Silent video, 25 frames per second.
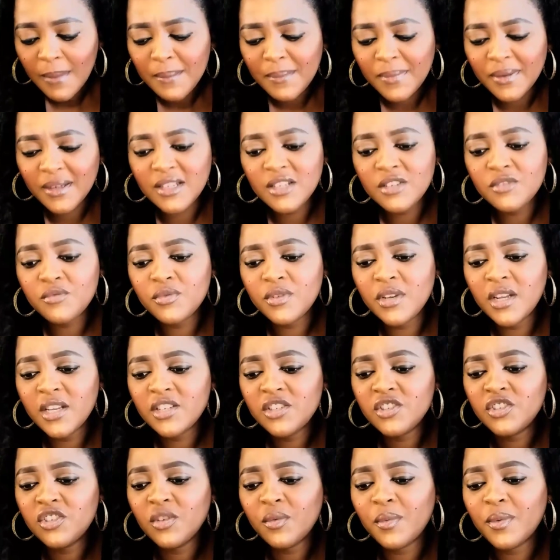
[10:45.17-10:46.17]
But his
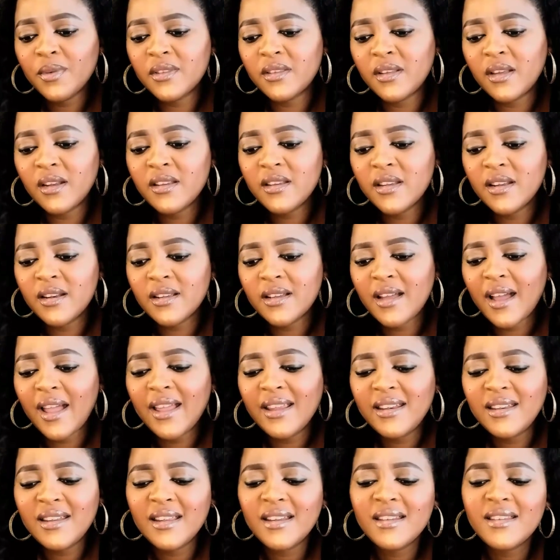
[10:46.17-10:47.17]
relationship with Nadia and Nakai,
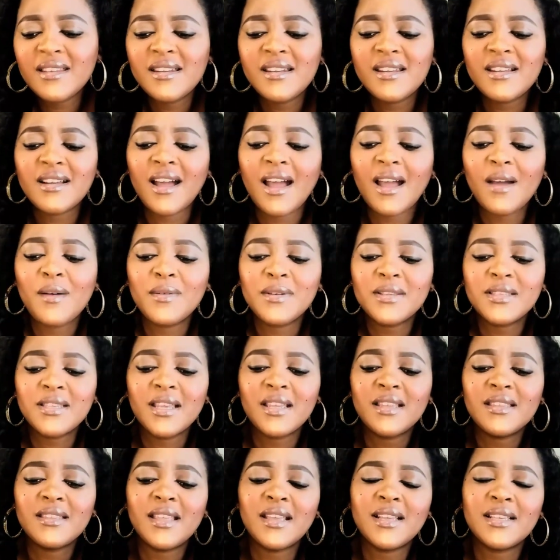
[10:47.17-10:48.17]
and Nadia and Nakai was
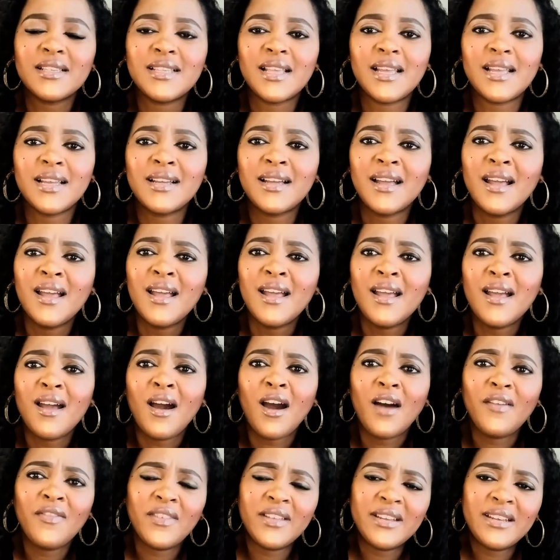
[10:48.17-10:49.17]
saying things like
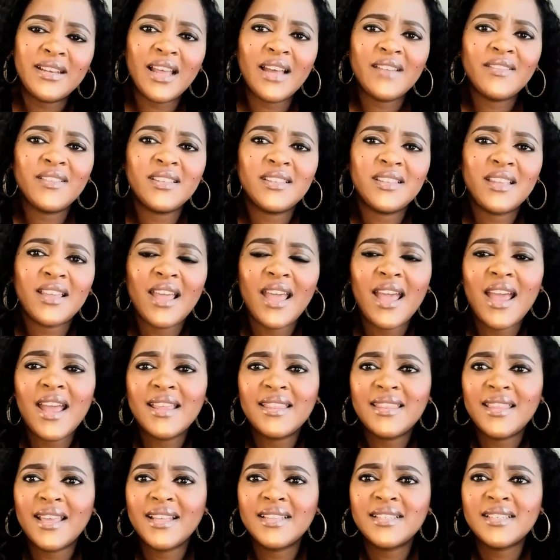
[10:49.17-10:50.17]
on that live that they
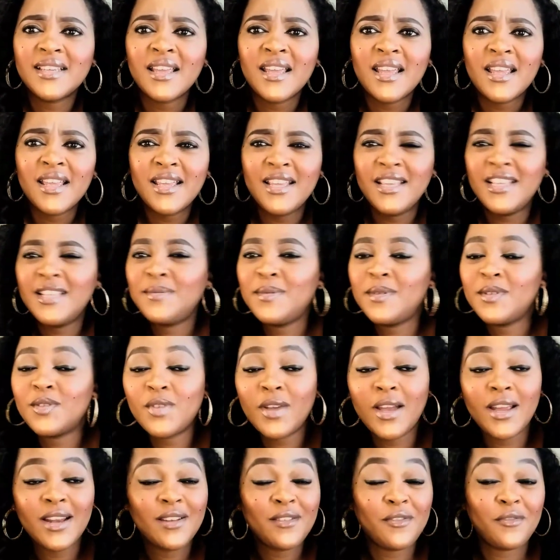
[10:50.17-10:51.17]
had that he's been
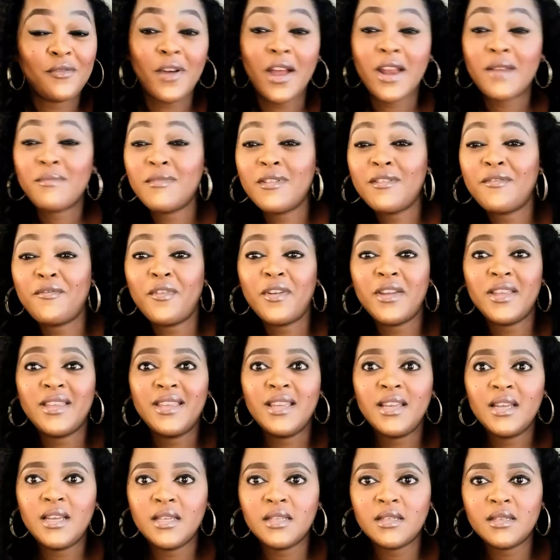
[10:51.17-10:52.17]
trying to fight me for
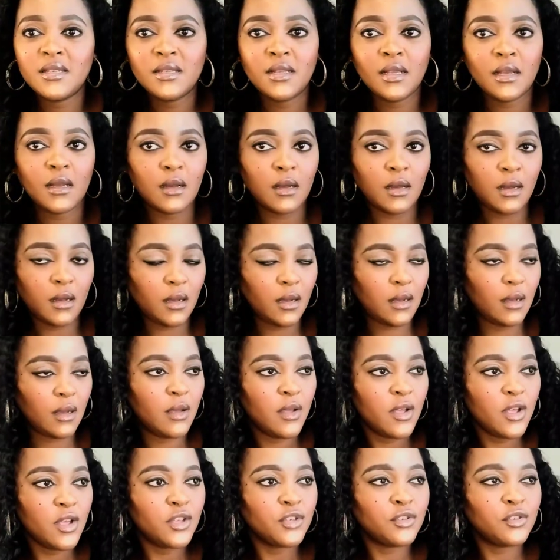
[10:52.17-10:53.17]
years. It's like,
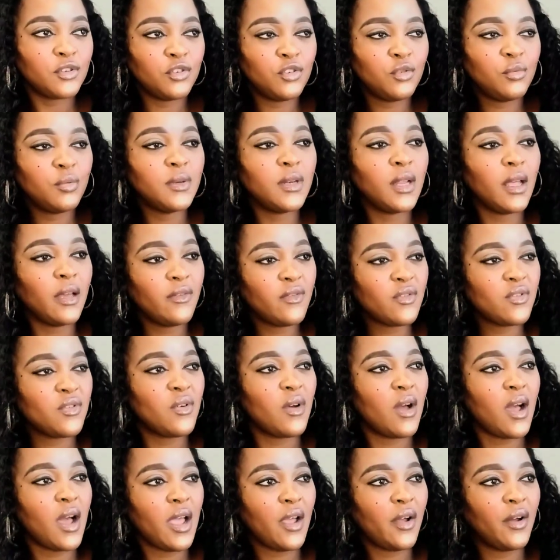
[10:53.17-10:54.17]
so you've been having
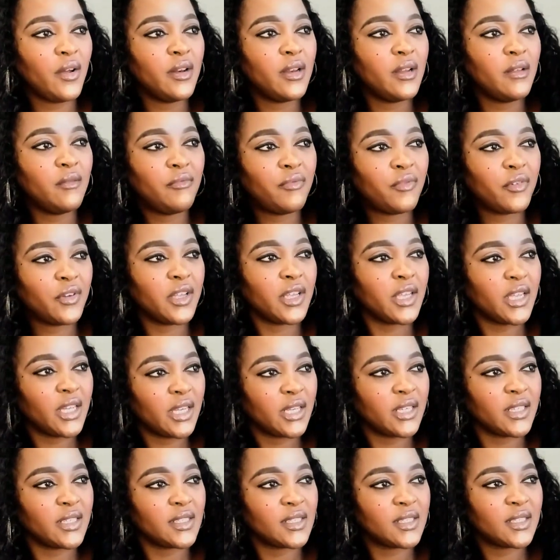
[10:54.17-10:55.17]
your eye on him for
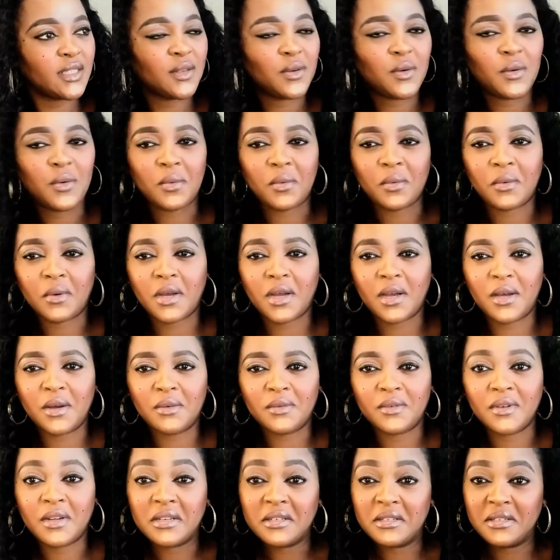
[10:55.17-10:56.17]
years.
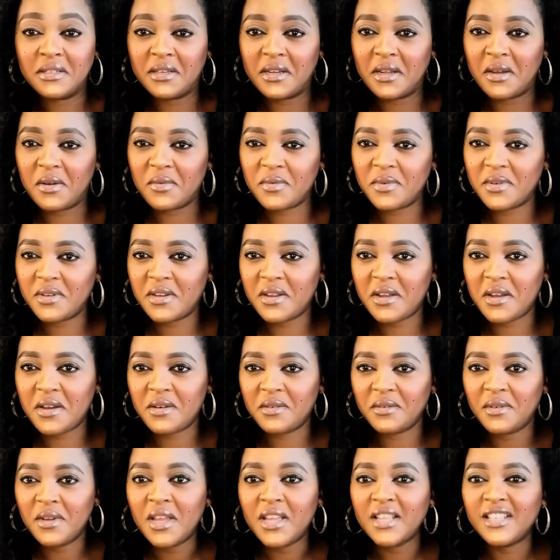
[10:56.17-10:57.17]
Wow,
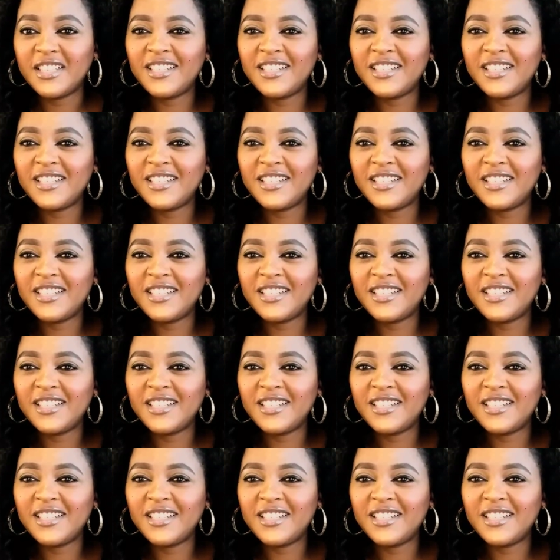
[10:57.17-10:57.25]
now.